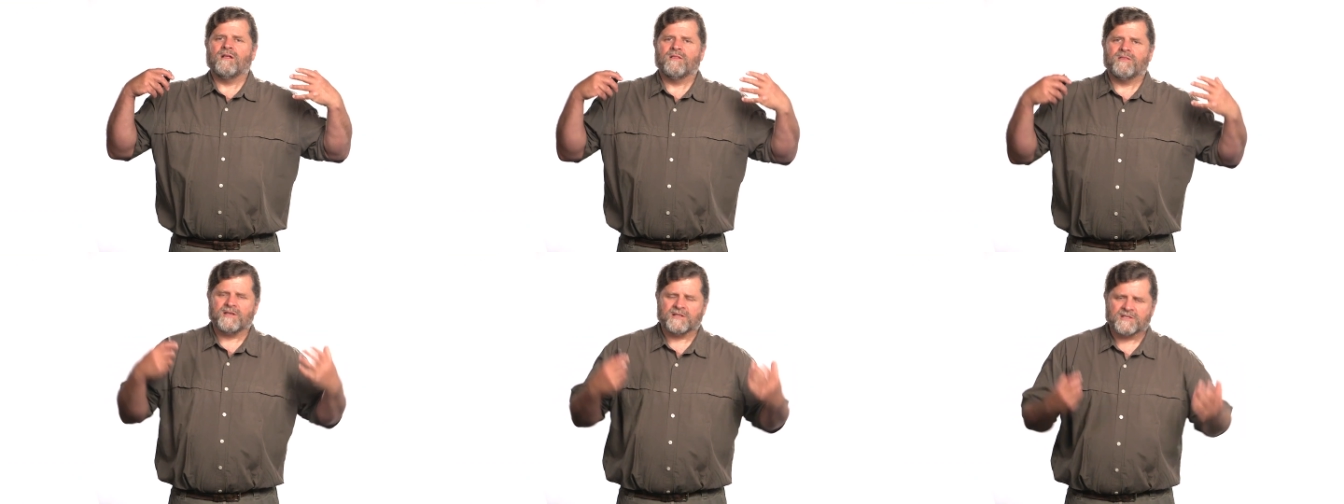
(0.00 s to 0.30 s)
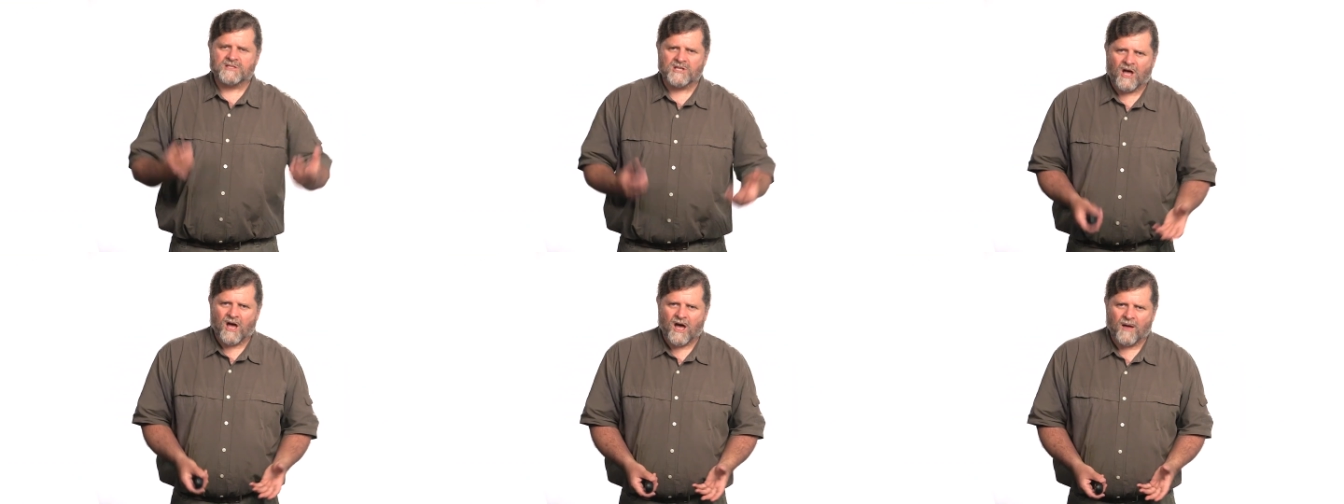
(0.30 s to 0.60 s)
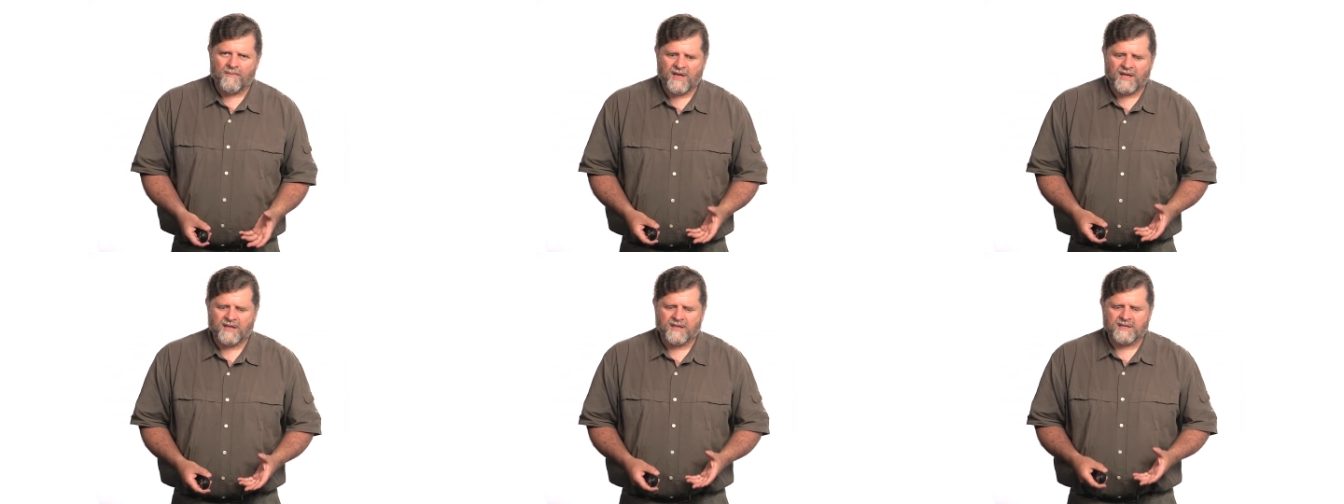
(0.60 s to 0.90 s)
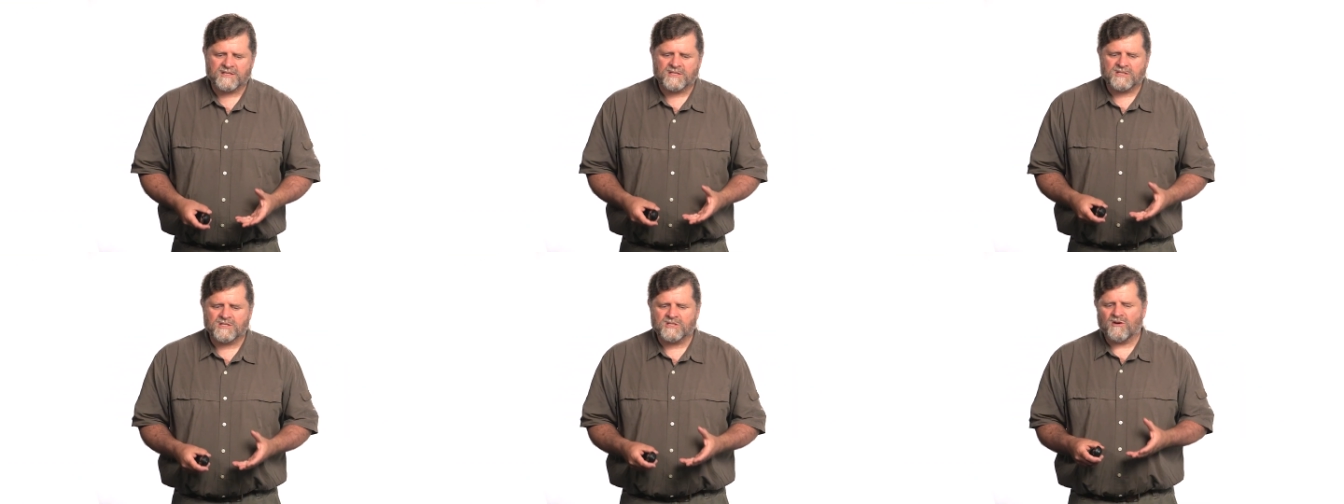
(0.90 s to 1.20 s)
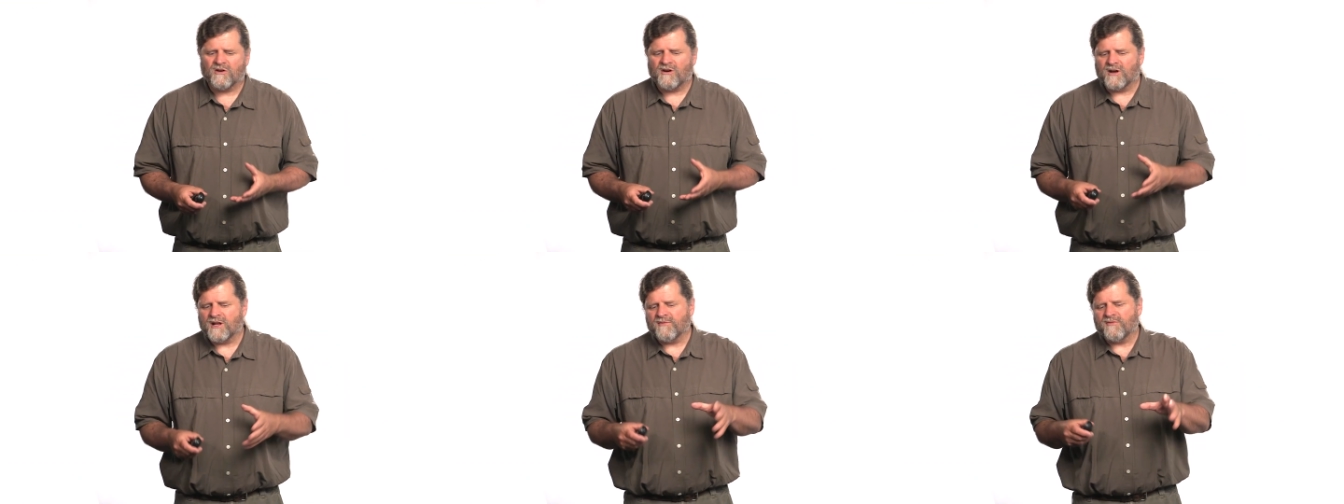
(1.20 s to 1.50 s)
the atomic is
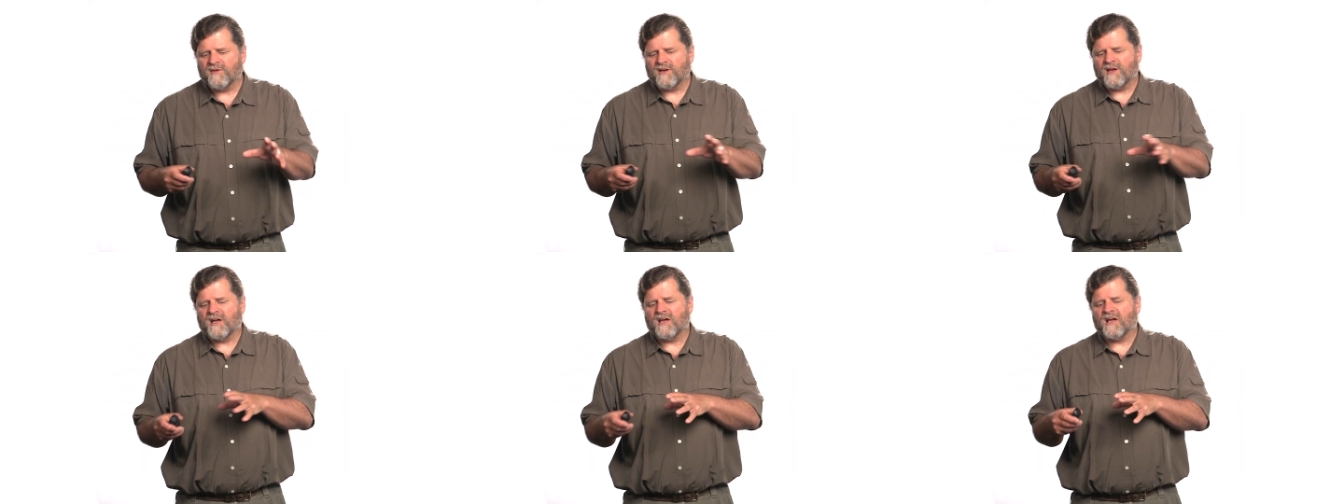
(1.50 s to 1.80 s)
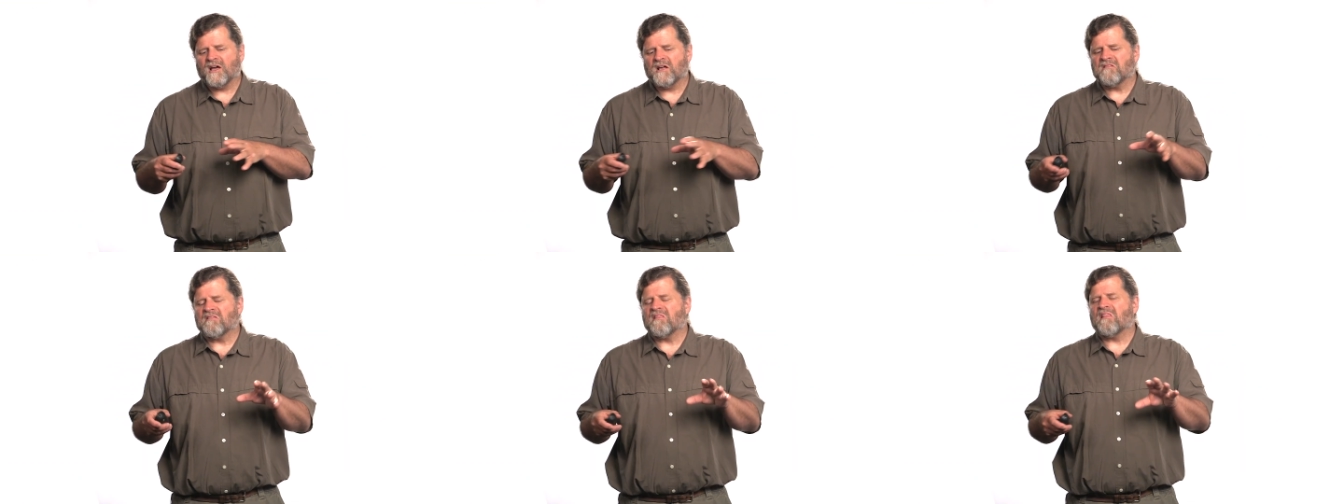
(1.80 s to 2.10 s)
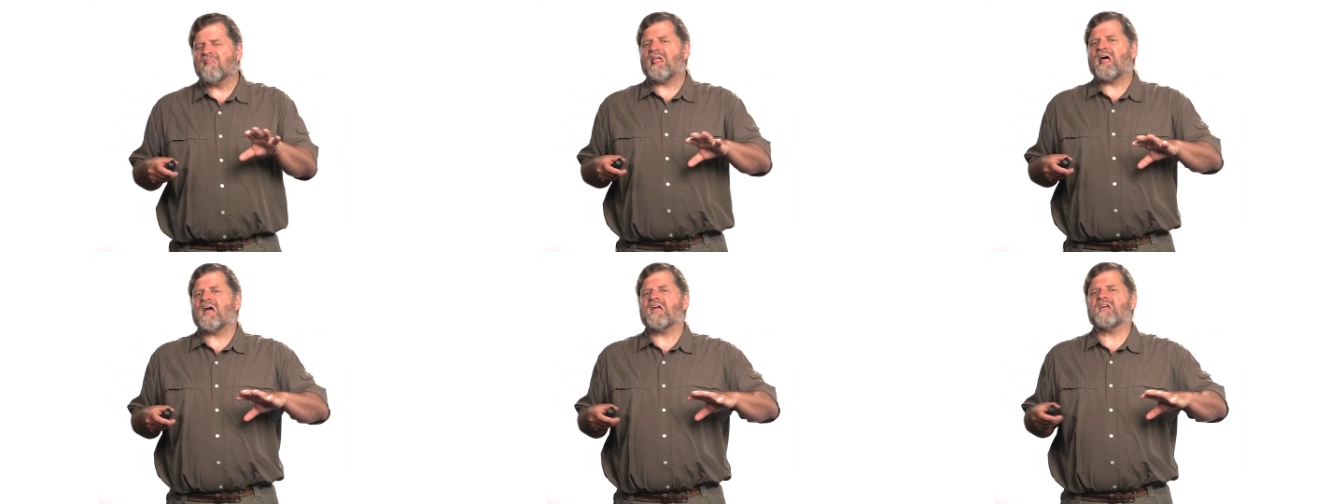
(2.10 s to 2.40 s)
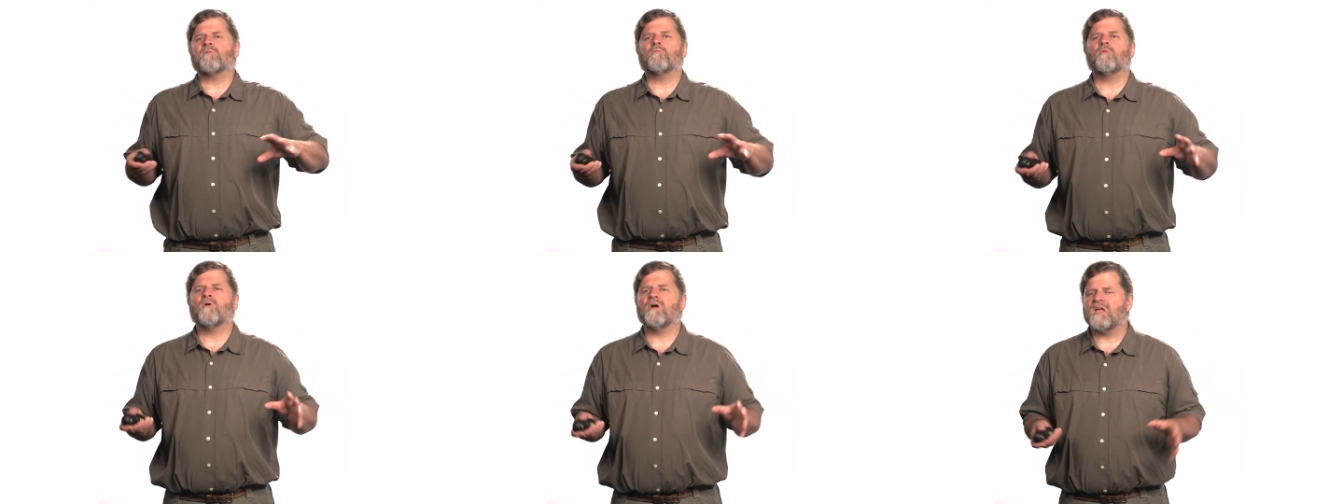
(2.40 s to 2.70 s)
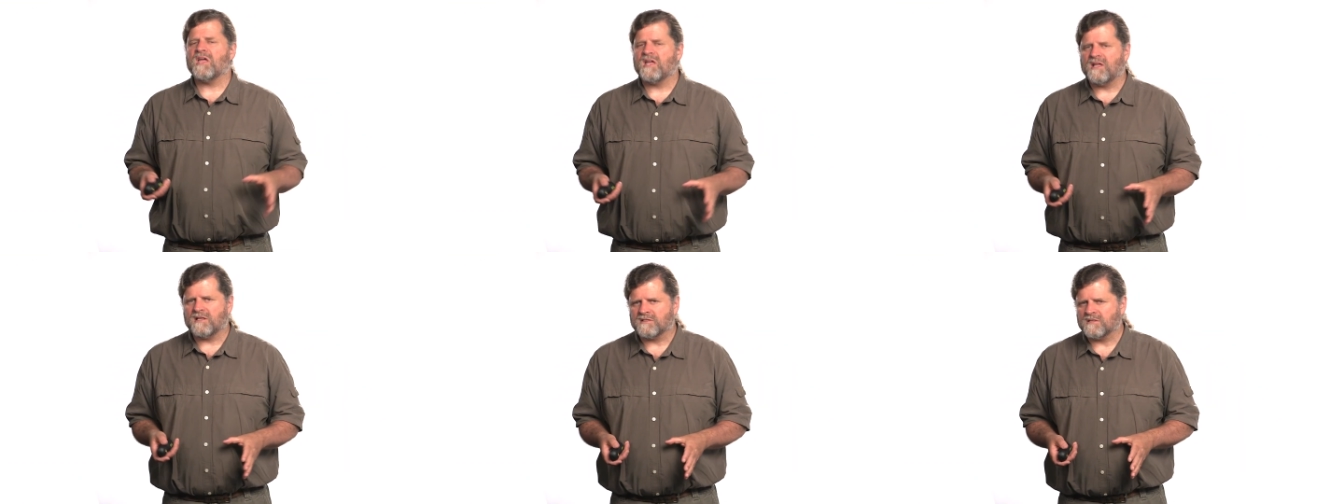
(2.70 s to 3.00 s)
sort of a
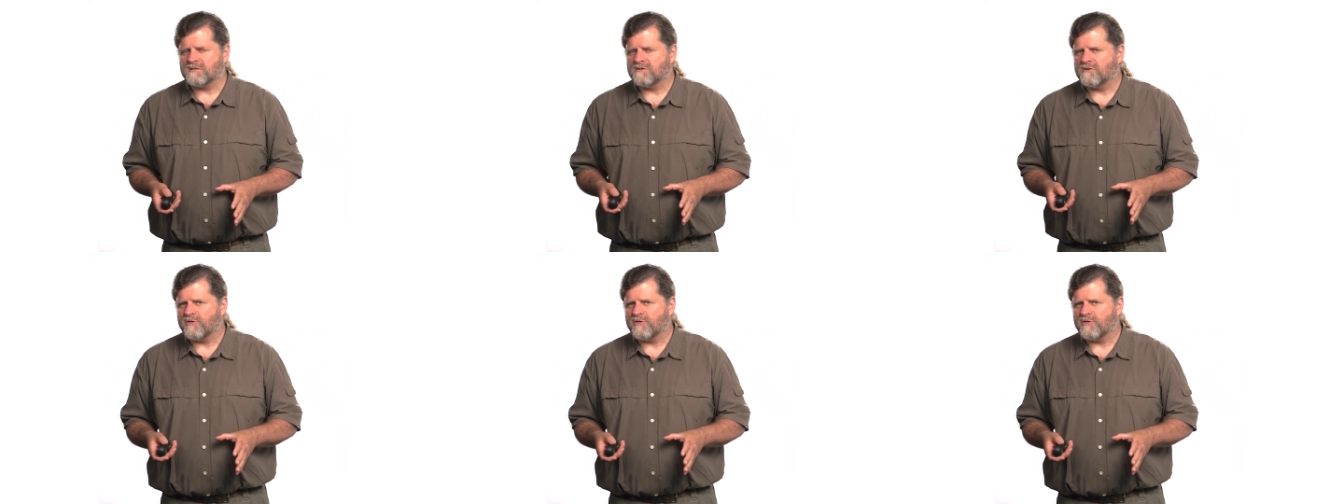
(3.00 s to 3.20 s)
lightweight